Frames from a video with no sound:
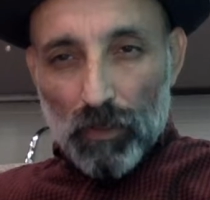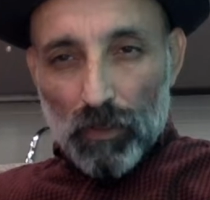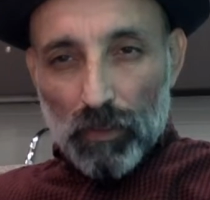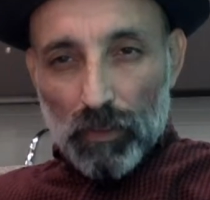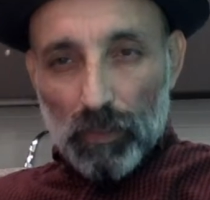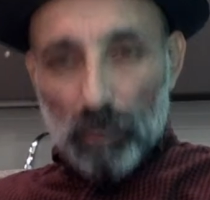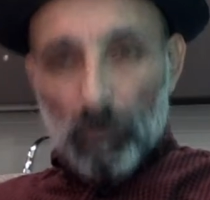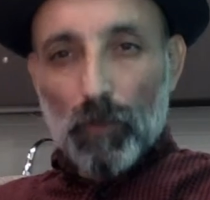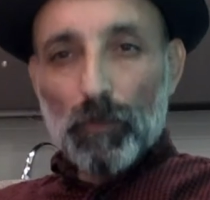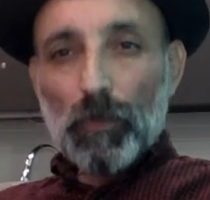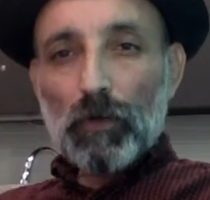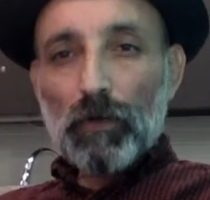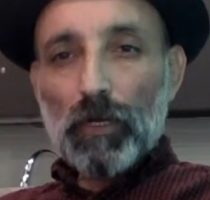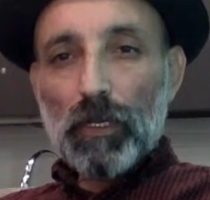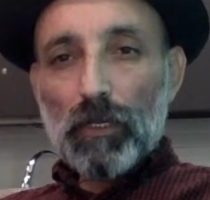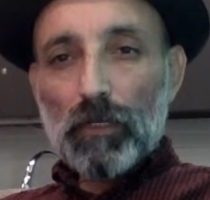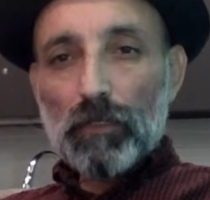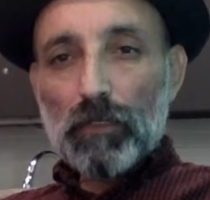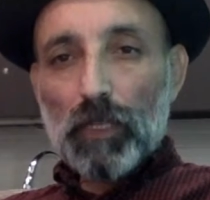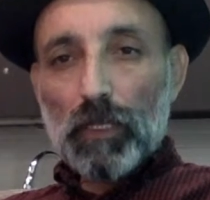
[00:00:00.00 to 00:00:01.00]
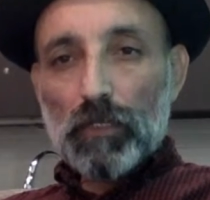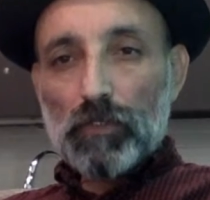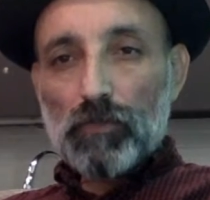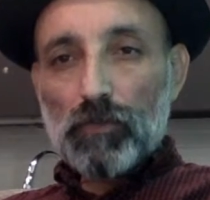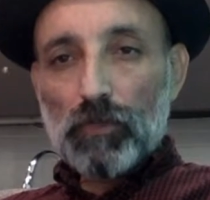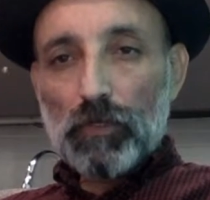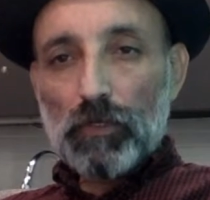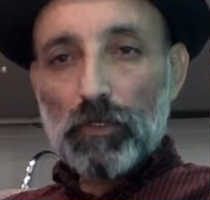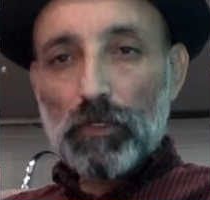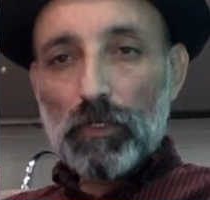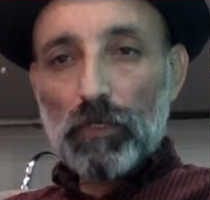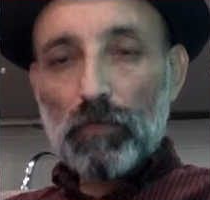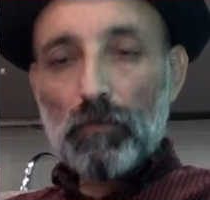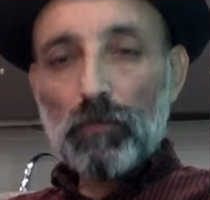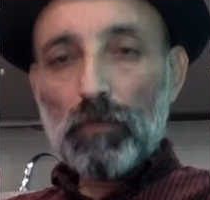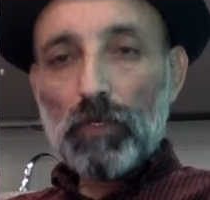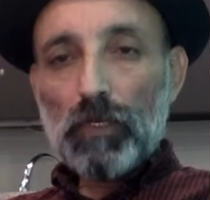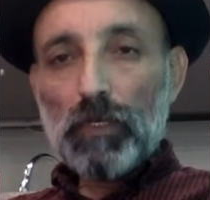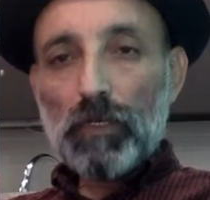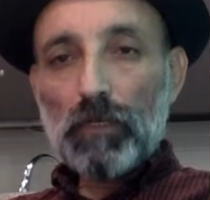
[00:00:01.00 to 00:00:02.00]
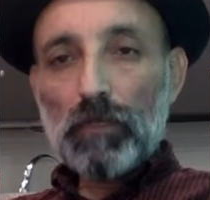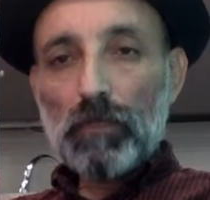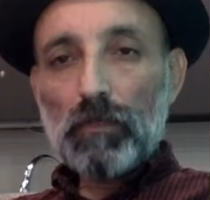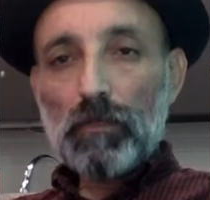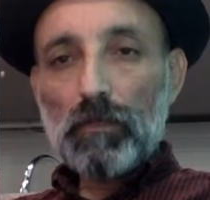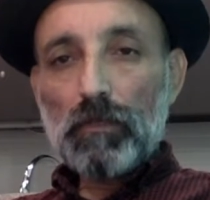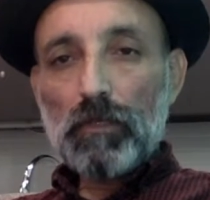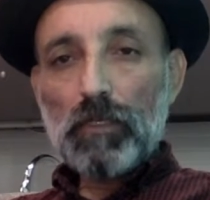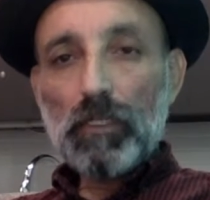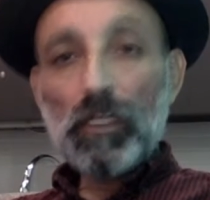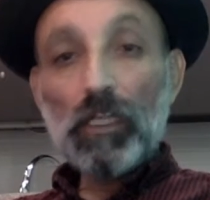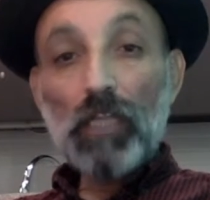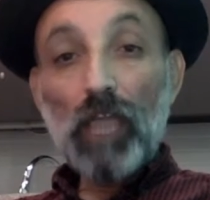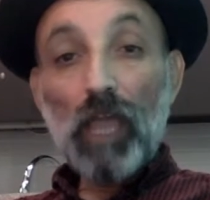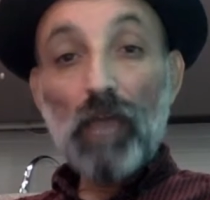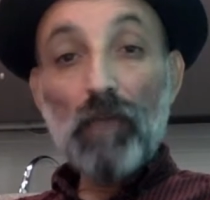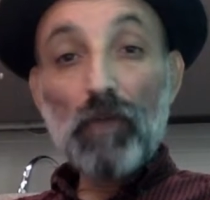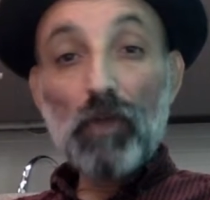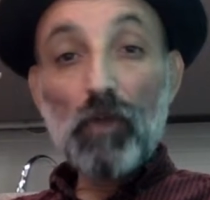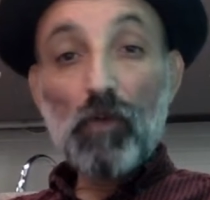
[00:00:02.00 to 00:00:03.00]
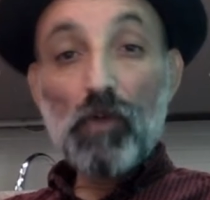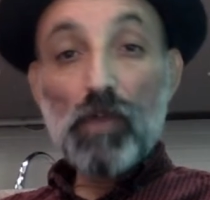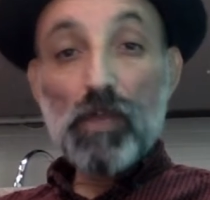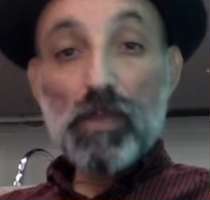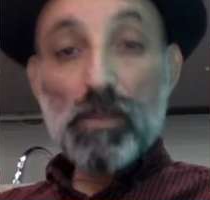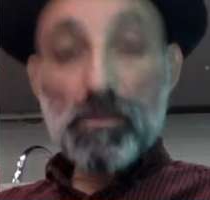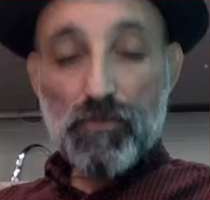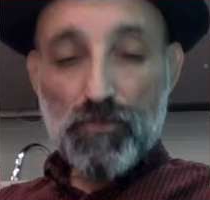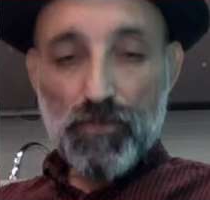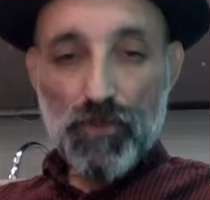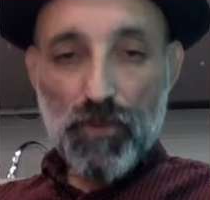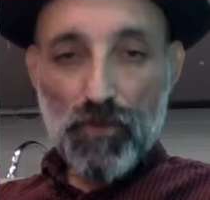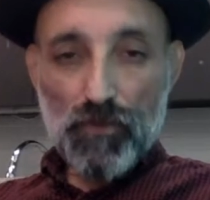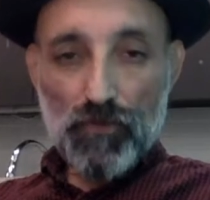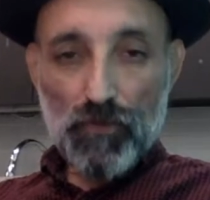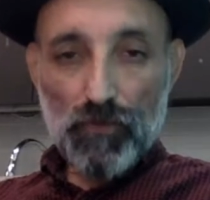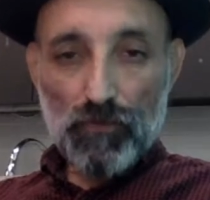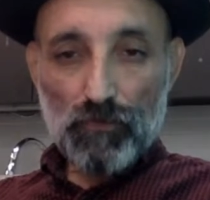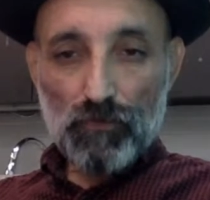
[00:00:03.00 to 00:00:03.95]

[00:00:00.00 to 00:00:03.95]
November 8th, actually, November 8th, 11:08, dude.